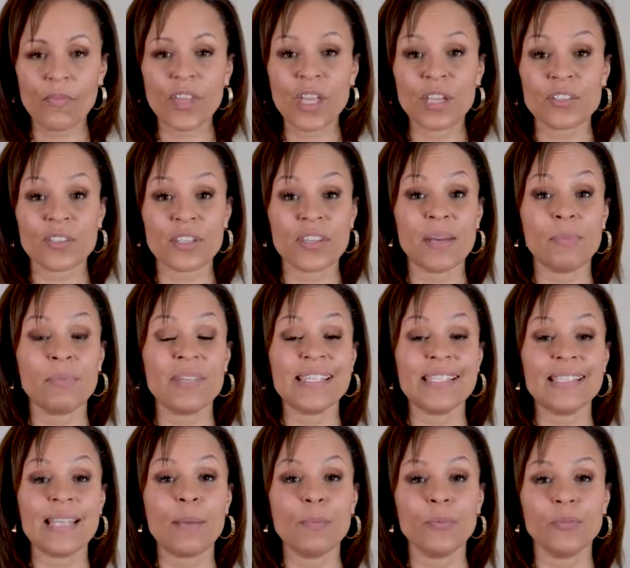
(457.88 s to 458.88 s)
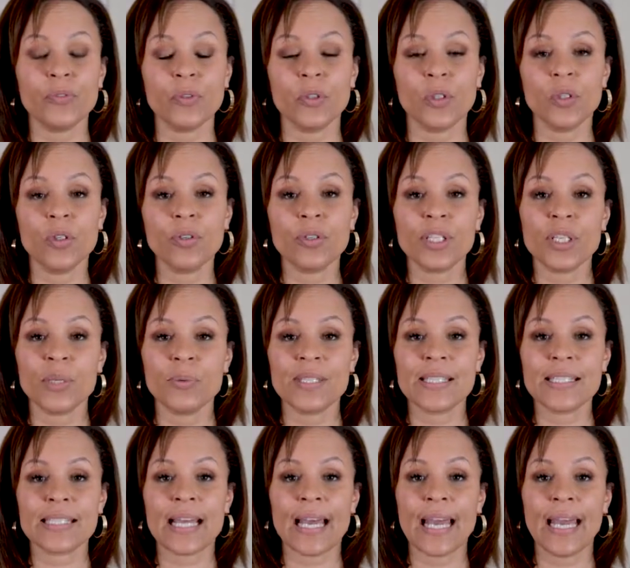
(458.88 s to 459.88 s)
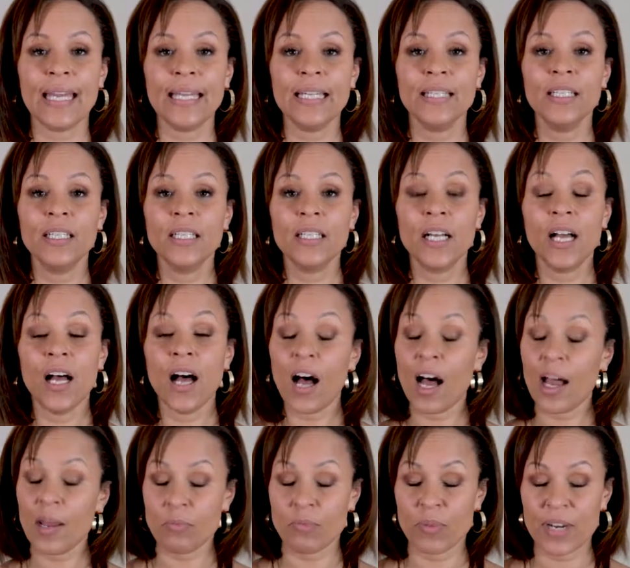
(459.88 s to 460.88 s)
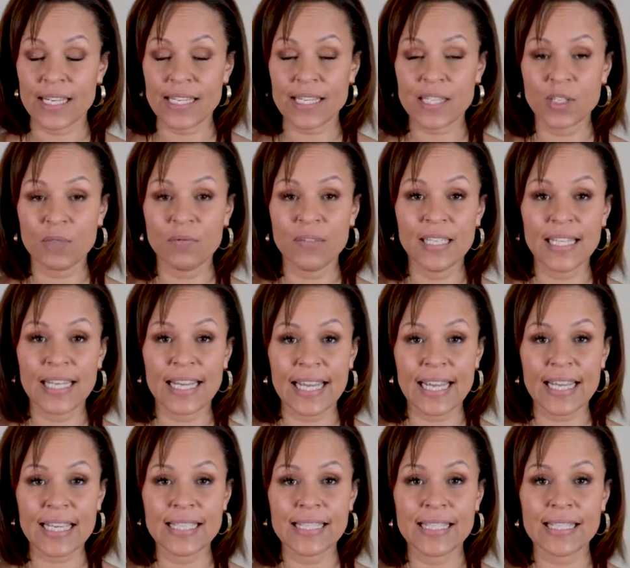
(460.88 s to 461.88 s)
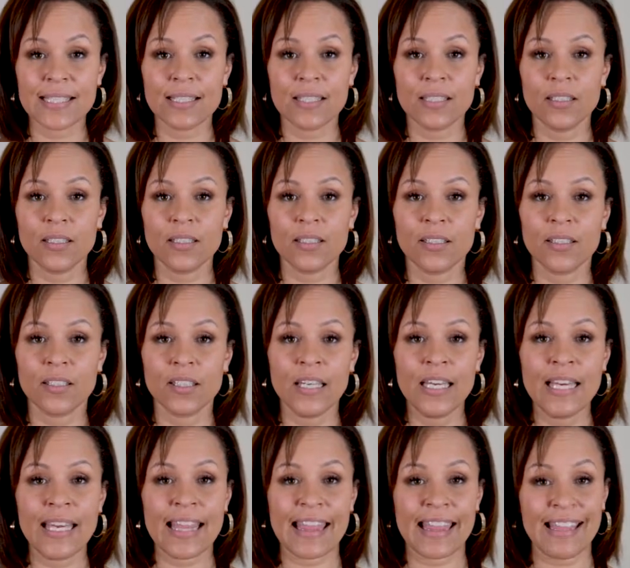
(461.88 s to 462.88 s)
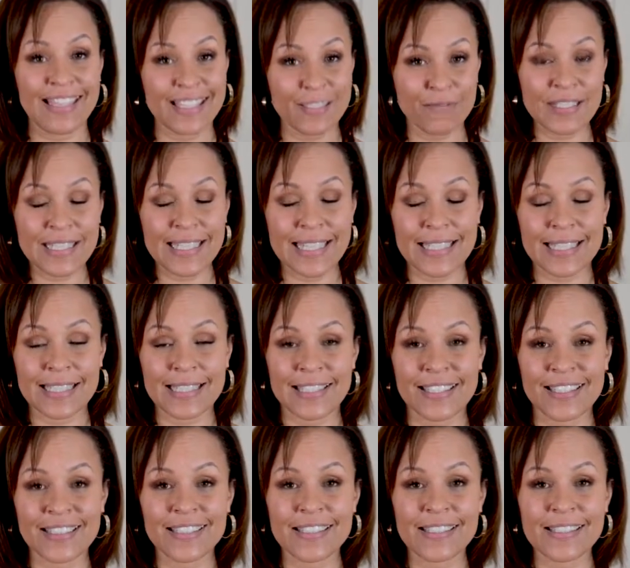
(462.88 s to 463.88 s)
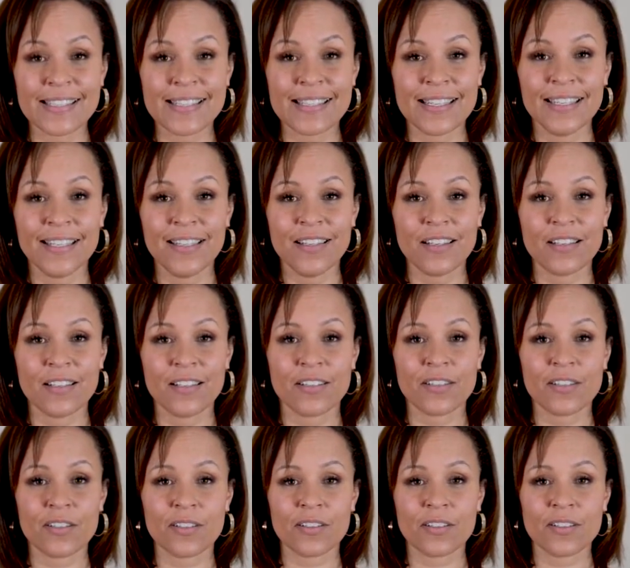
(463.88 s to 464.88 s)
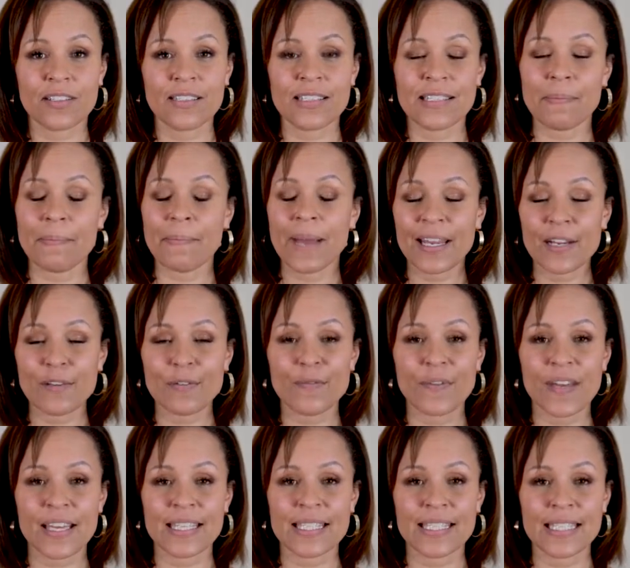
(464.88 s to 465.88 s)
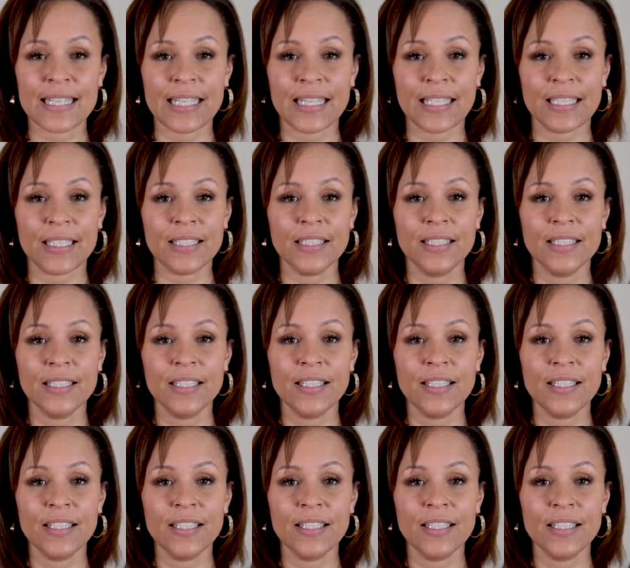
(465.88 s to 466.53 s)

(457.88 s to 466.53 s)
So then with step 4, you would say, I'm ready to release this resistance to manifesting